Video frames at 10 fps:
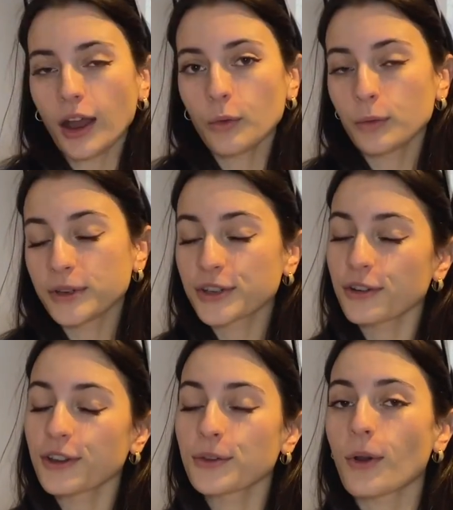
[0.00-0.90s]
I will be
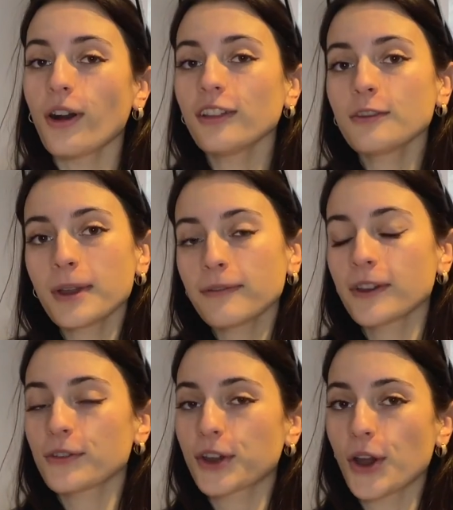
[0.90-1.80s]
showing you all of my
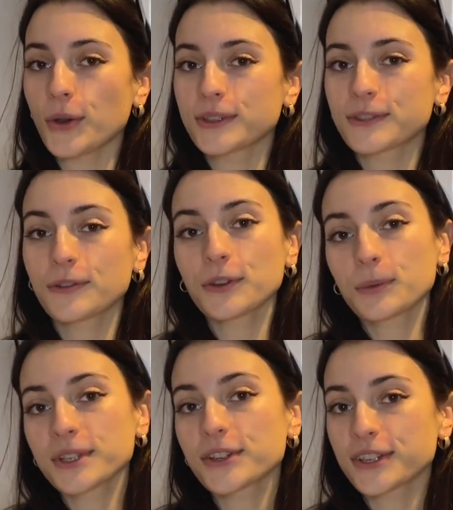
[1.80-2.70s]
favorite coats for the
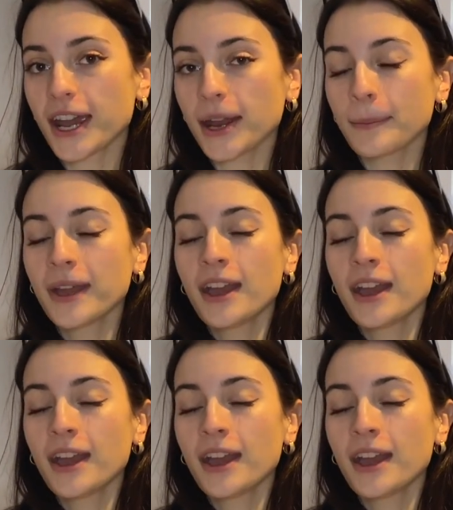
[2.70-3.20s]
winter time